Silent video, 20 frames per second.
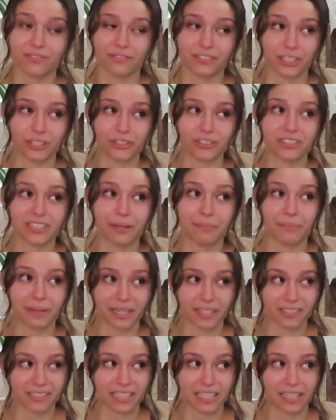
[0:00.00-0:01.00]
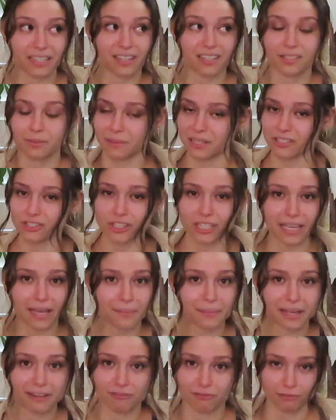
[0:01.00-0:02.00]
feels embarrassing, especially
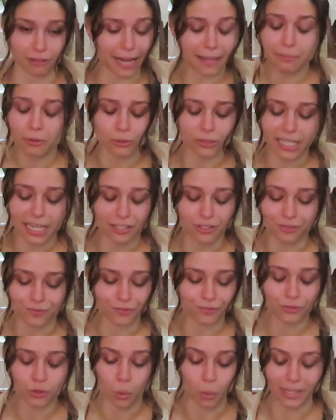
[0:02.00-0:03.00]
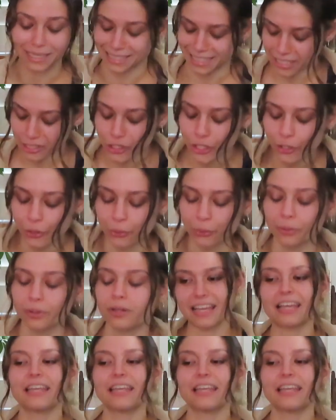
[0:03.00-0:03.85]
at my ripe old age of 22.